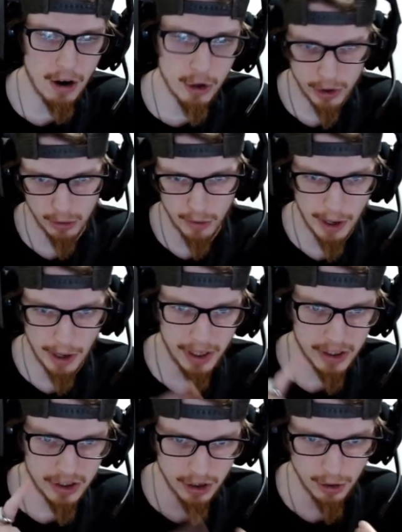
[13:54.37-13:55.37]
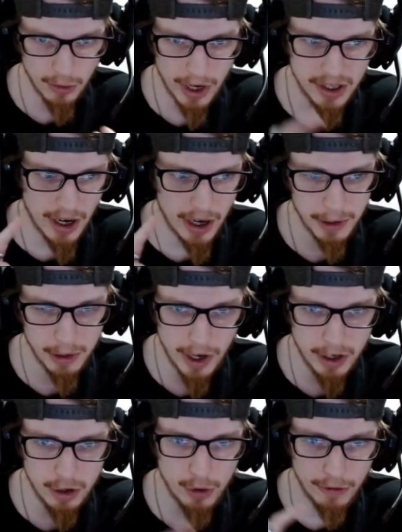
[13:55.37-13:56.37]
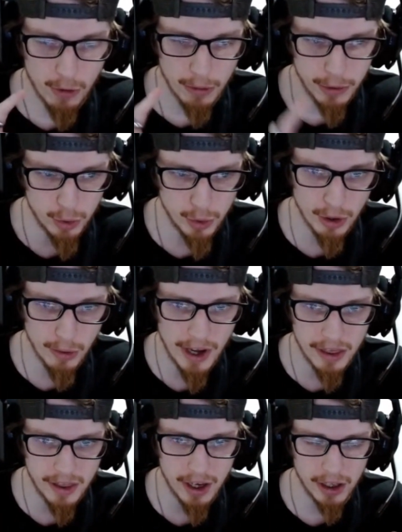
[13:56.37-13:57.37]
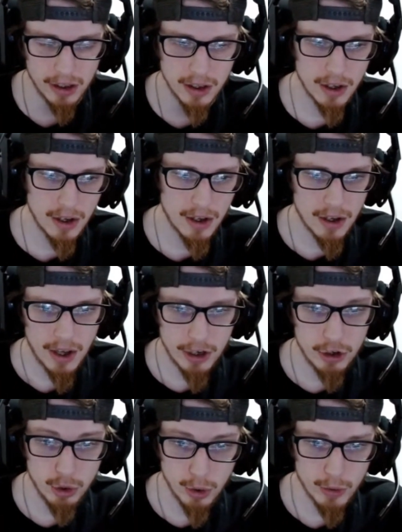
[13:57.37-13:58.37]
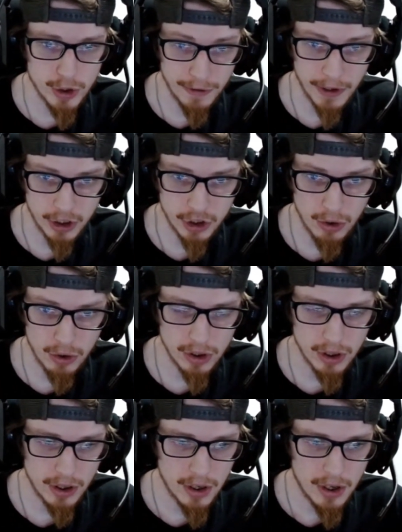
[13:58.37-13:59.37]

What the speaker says: are you in the right place at the right time, in the right uniform, doing the right thing, and doing what you're fucking told.